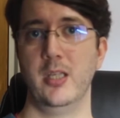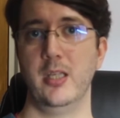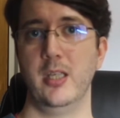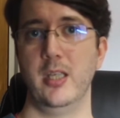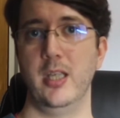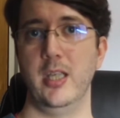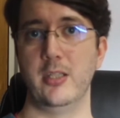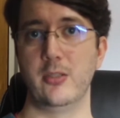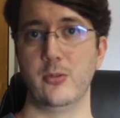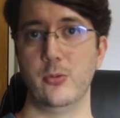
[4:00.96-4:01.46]

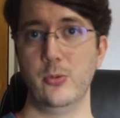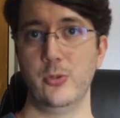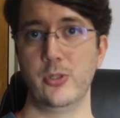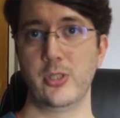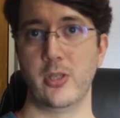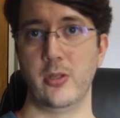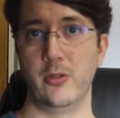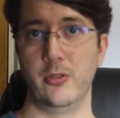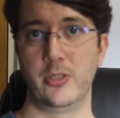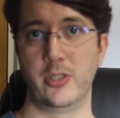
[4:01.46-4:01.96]
It
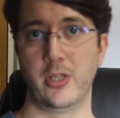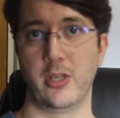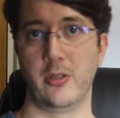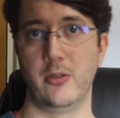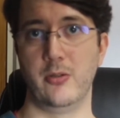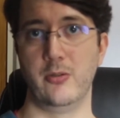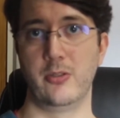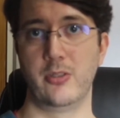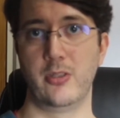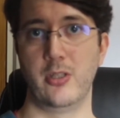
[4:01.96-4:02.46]
also
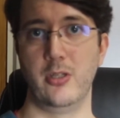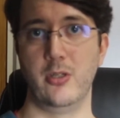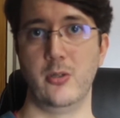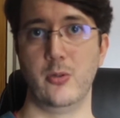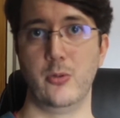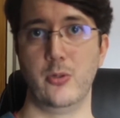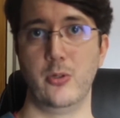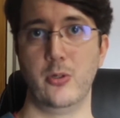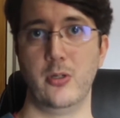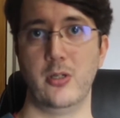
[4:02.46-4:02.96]
shows that you're
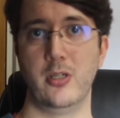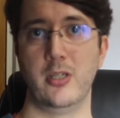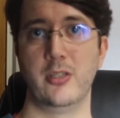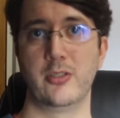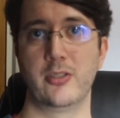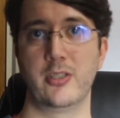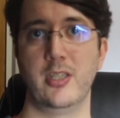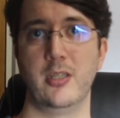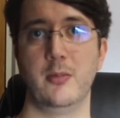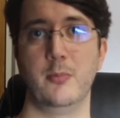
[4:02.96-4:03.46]
not
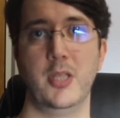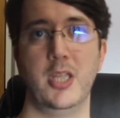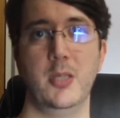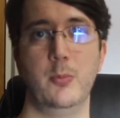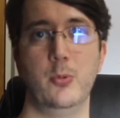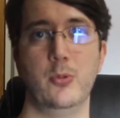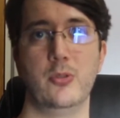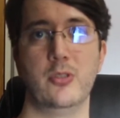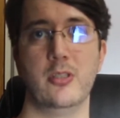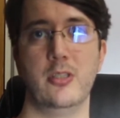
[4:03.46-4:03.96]
asking
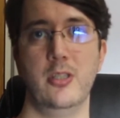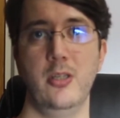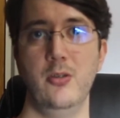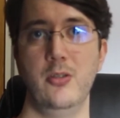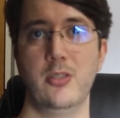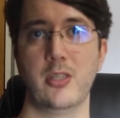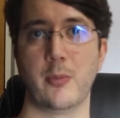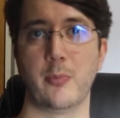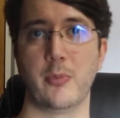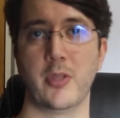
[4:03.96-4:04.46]
people to do
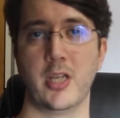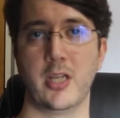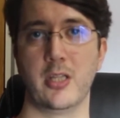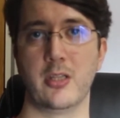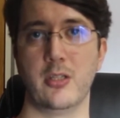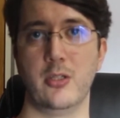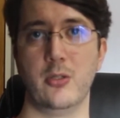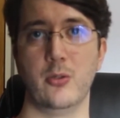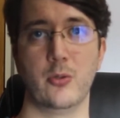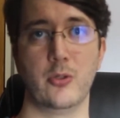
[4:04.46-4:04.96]
something that
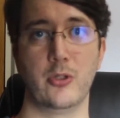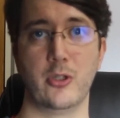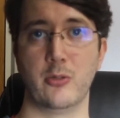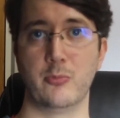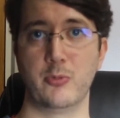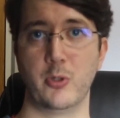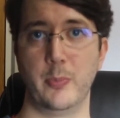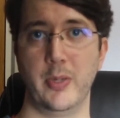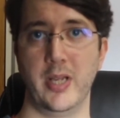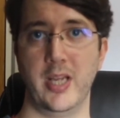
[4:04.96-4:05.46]
you're not
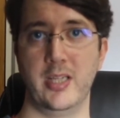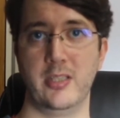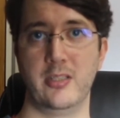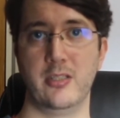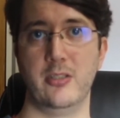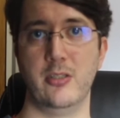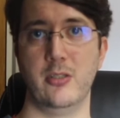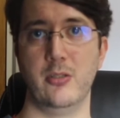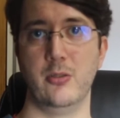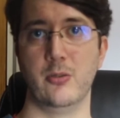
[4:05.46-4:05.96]
prepared to
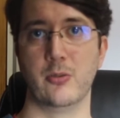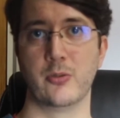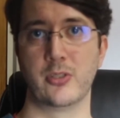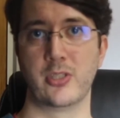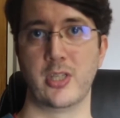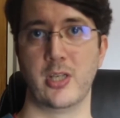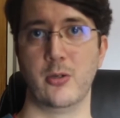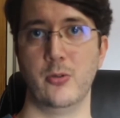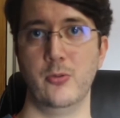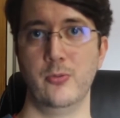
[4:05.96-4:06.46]
do
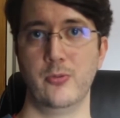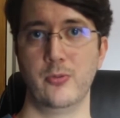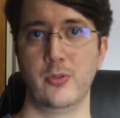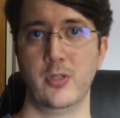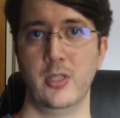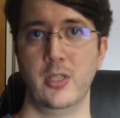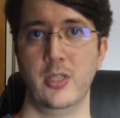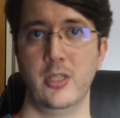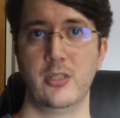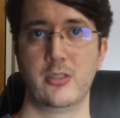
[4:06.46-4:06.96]
yourself,
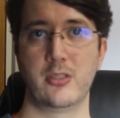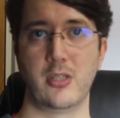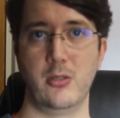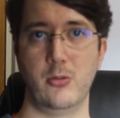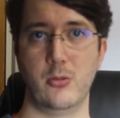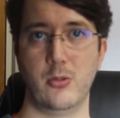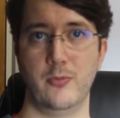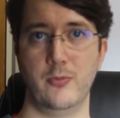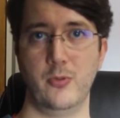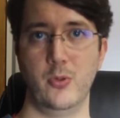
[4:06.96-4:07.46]
so
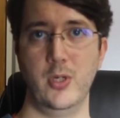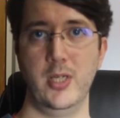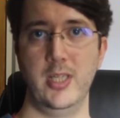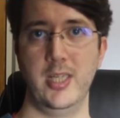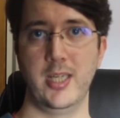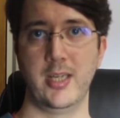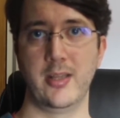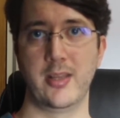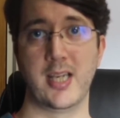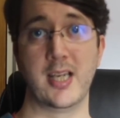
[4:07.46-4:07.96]
you're
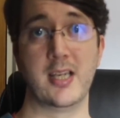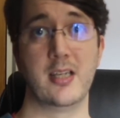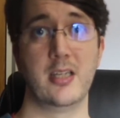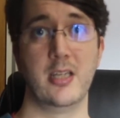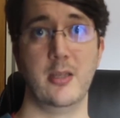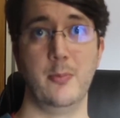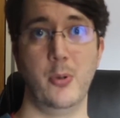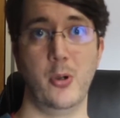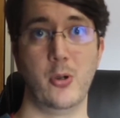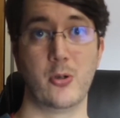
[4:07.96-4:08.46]
avoiding that
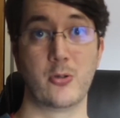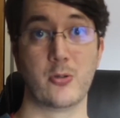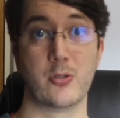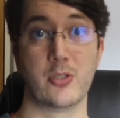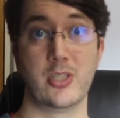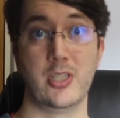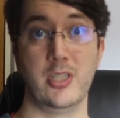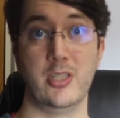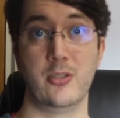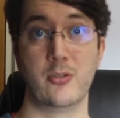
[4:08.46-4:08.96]

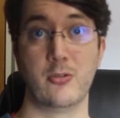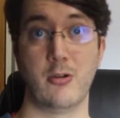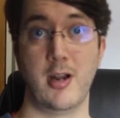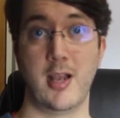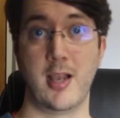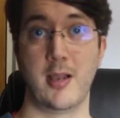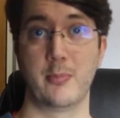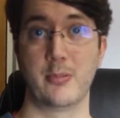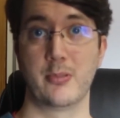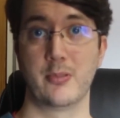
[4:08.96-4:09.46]
hypocrisy
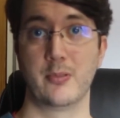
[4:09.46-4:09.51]
trap.